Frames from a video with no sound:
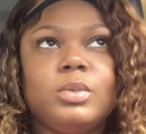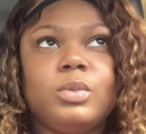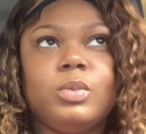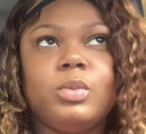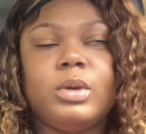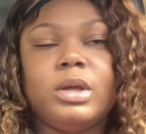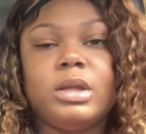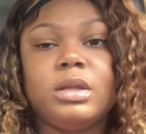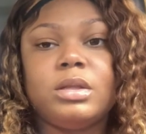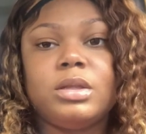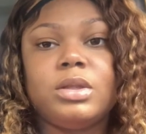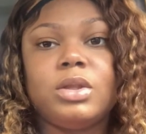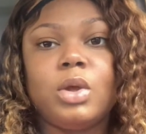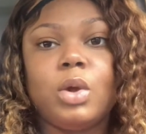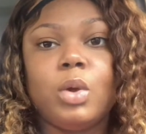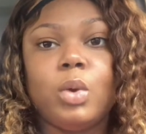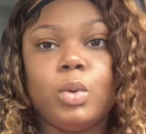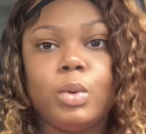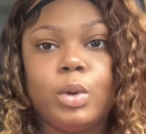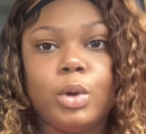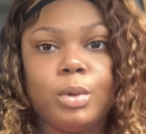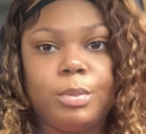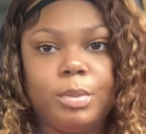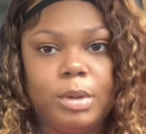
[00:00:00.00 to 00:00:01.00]
with
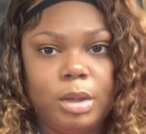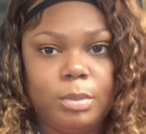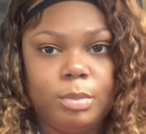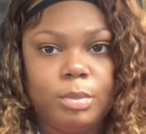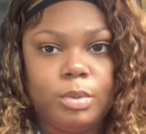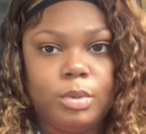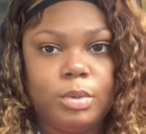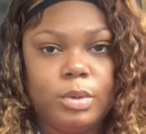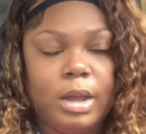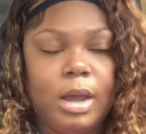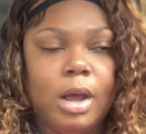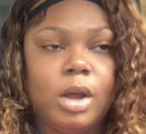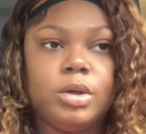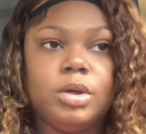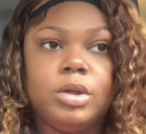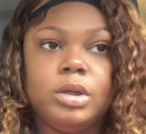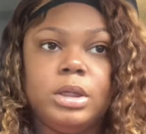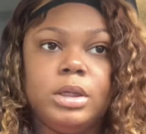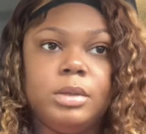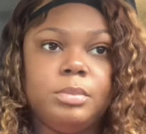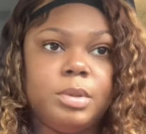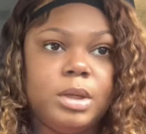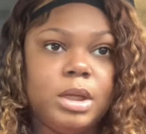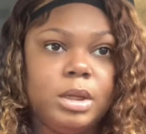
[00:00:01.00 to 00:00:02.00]
older people,
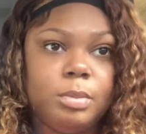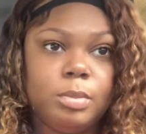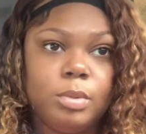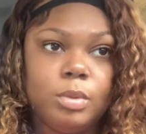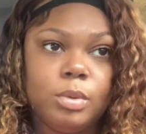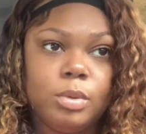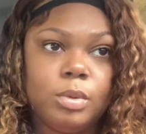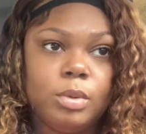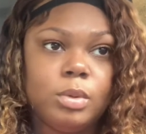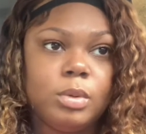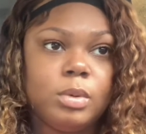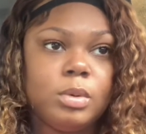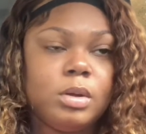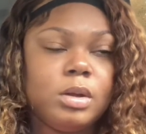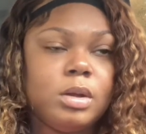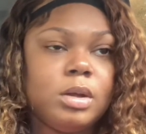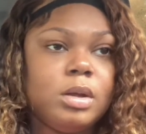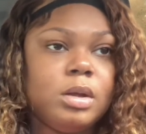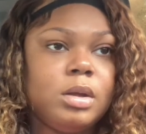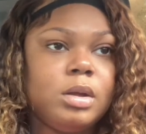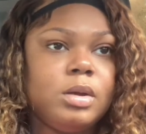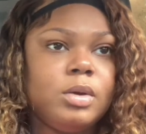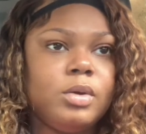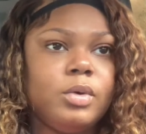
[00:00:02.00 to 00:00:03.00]
elderly people,
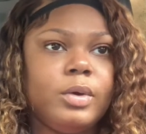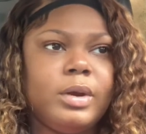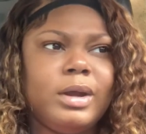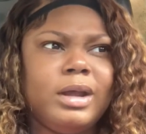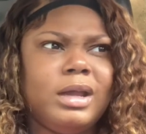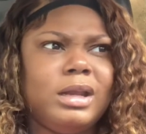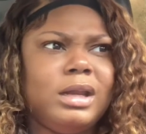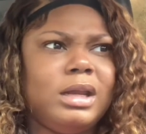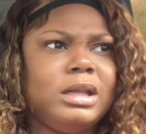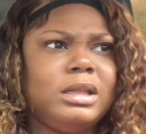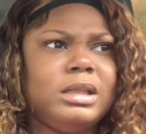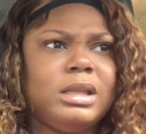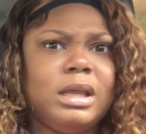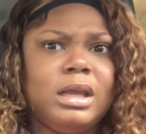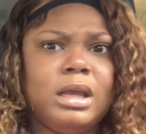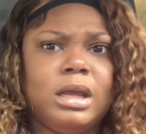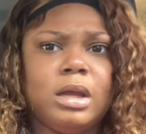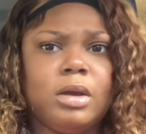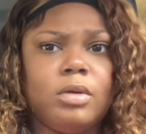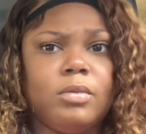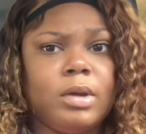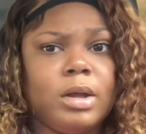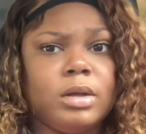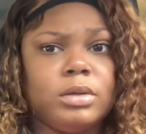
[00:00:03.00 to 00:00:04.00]
or anything
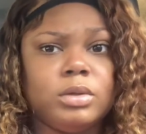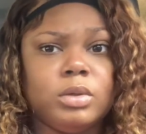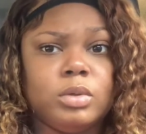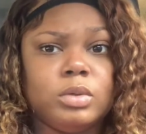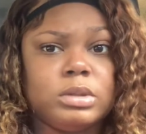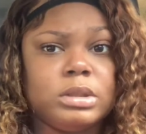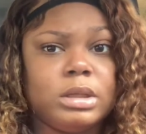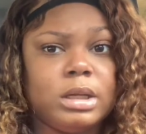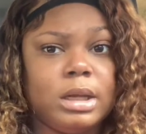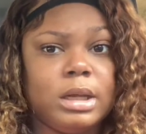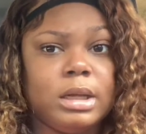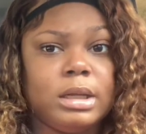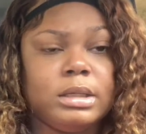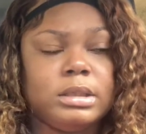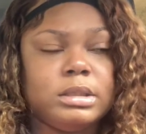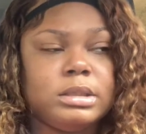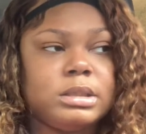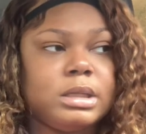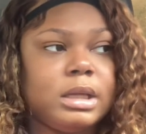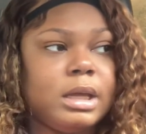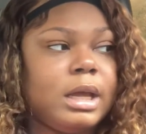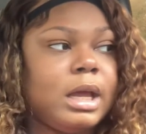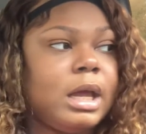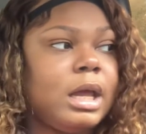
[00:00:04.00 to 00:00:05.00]
around those
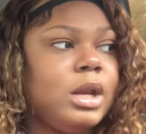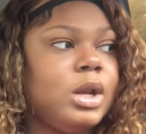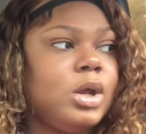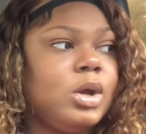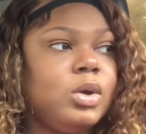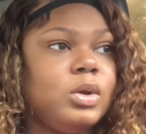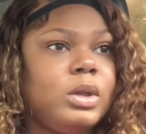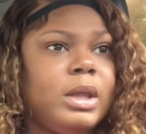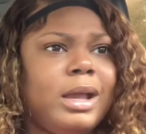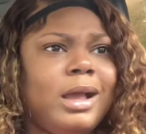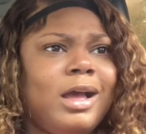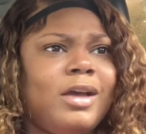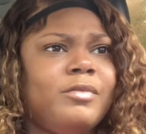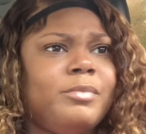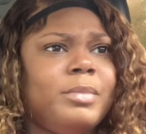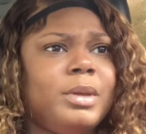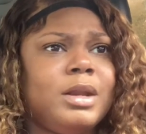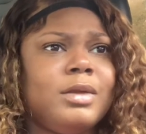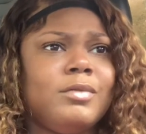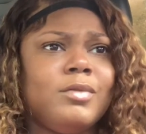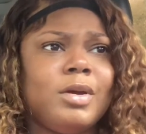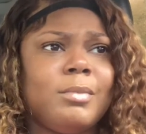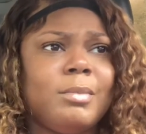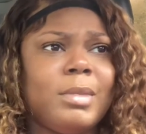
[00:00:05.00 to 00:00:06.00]
lines. Like, I know, like, I've
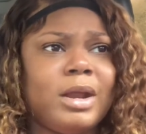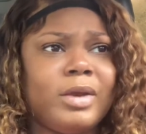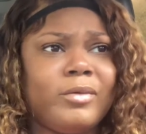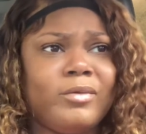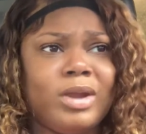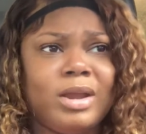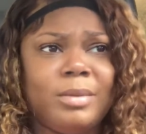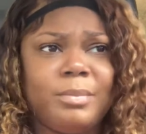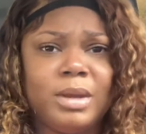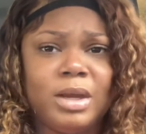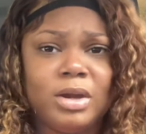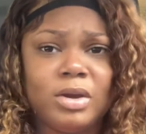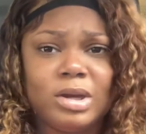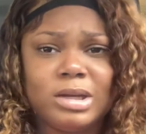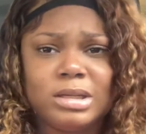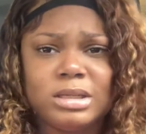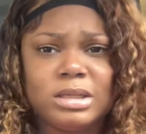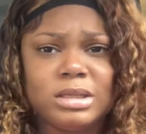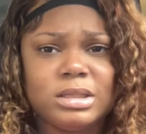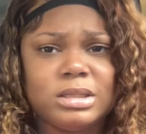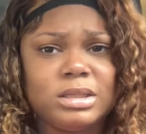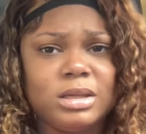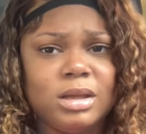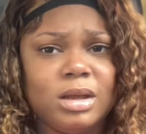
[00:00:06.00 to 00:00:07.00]
been around my grandparents
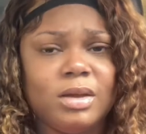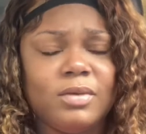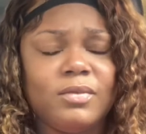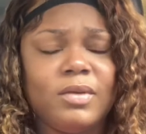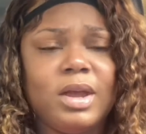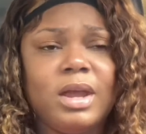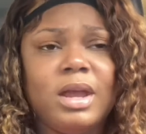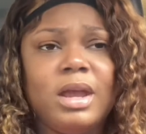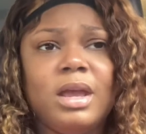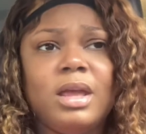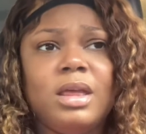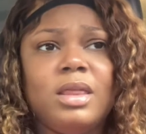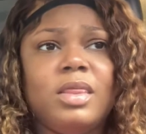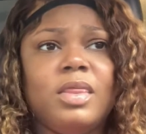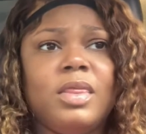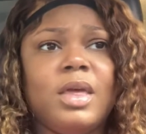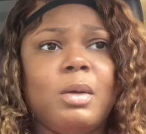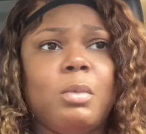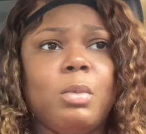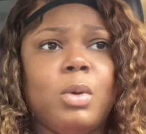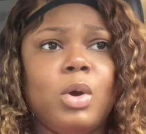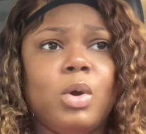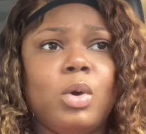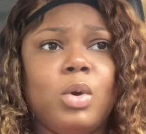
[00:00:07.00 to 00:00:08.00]
and stuff
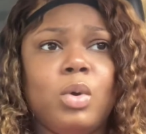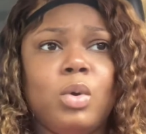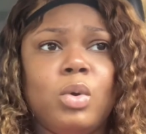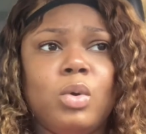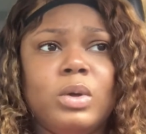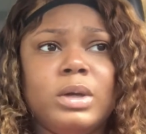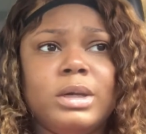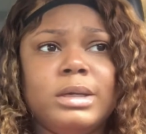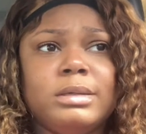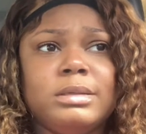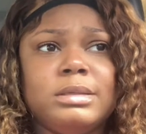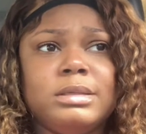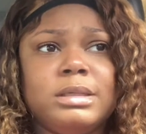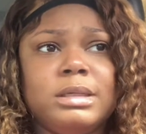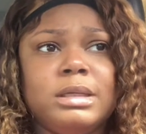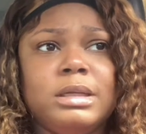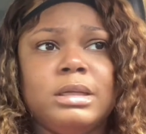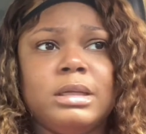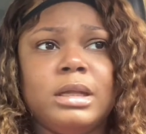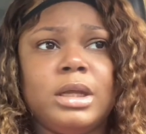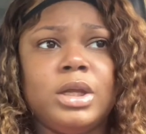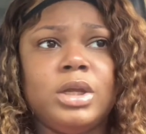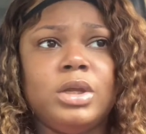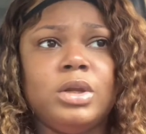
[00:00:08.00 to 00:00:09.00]
that were old and seen,
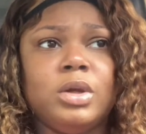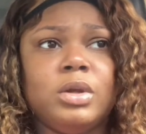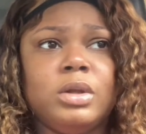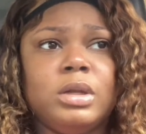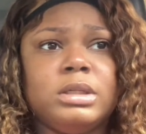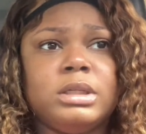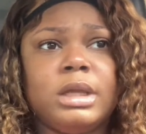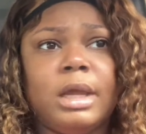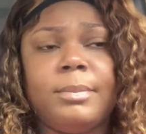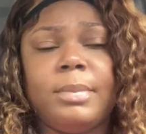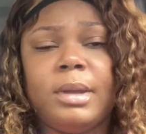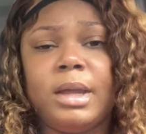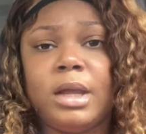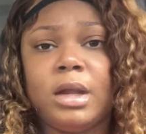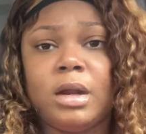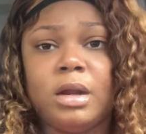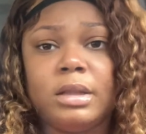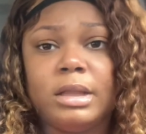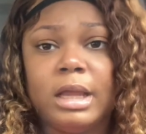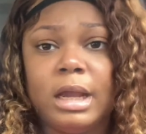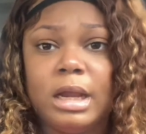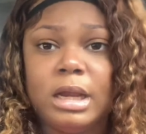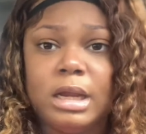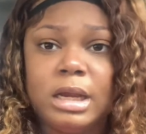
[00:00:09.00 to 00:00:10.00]
like, you know, the type of care
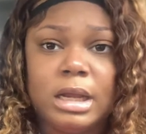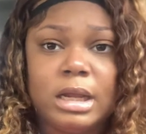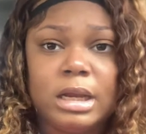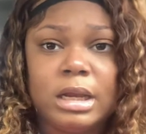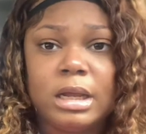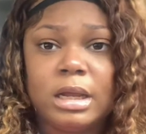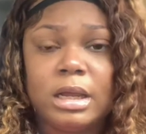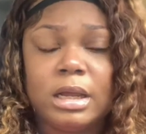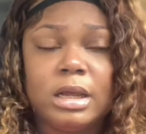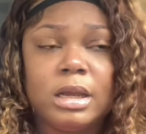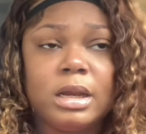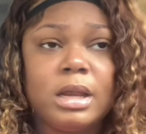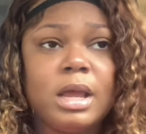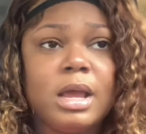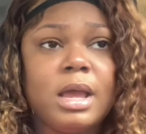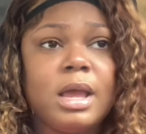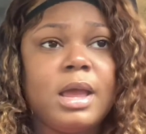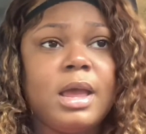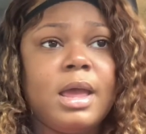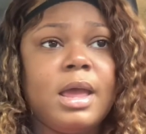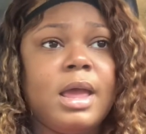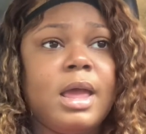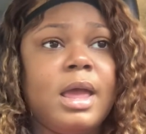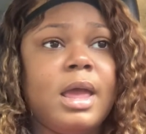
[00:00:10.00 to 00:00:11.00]
they needed,
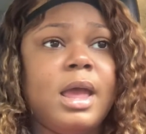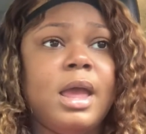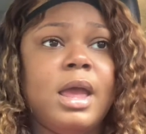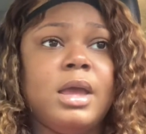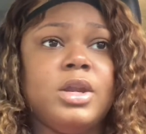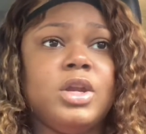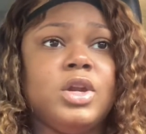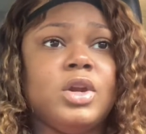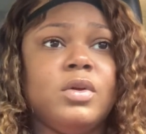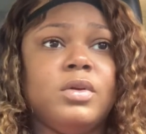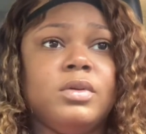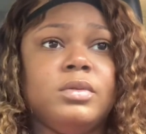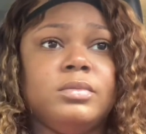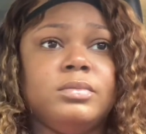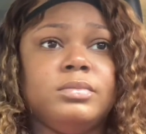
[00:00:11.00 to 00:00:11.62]
and, you know,